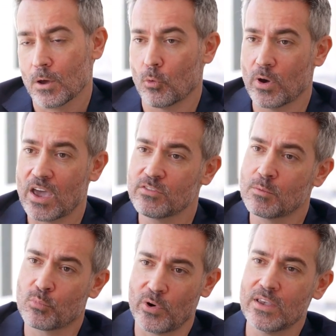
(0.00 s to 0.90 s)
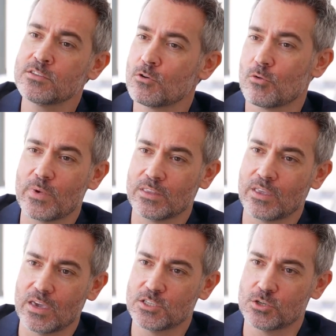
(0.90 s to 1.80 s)
We have the breast
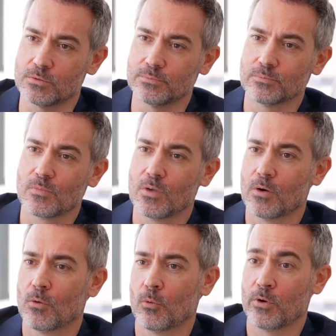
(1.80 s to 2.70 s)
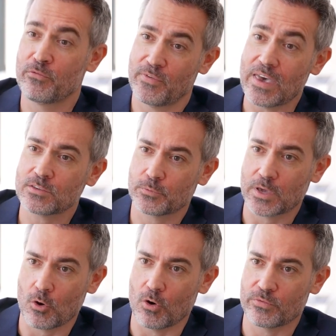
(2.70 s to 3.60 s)
augmentation with fast
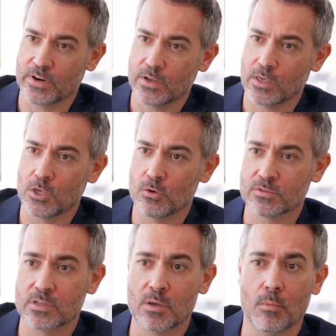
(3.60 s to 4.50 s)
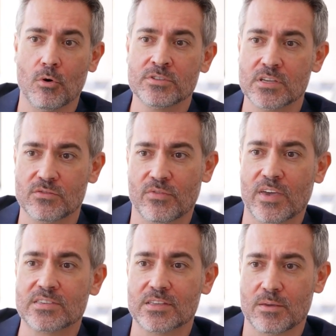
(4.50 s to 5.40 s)
recover using the most
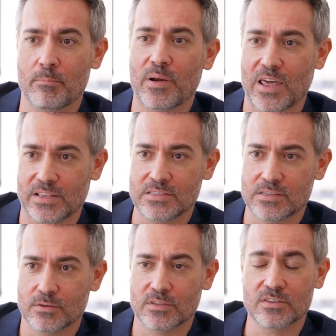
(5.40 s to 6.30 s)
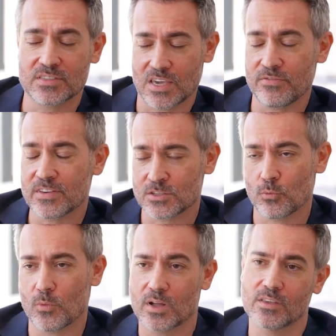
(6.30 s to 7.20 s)
advanced implants, the safest
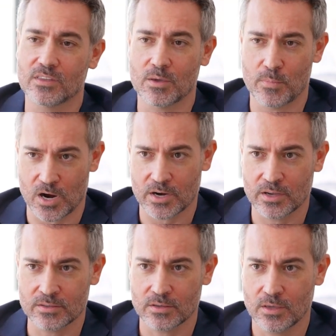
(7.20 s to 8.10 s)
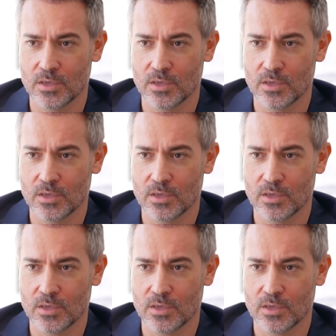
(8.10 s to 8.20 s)
one in the market.